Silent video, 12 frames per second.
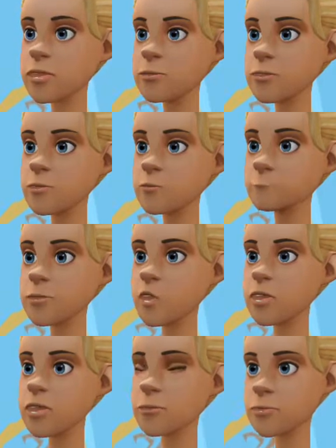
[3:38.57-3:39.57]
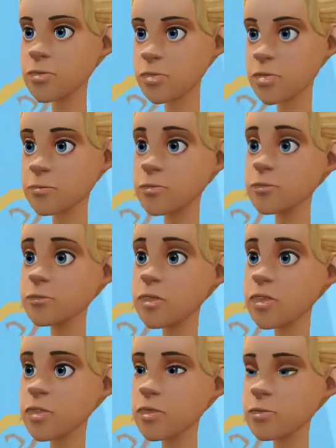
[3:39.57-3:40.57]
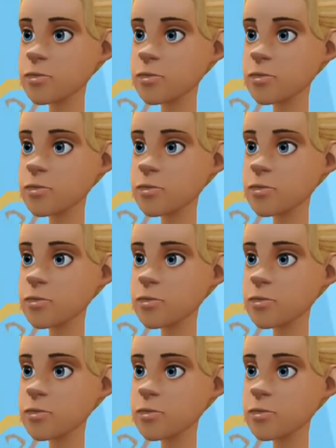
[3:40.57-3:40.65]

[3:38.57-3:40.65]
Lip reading: as those between parents and children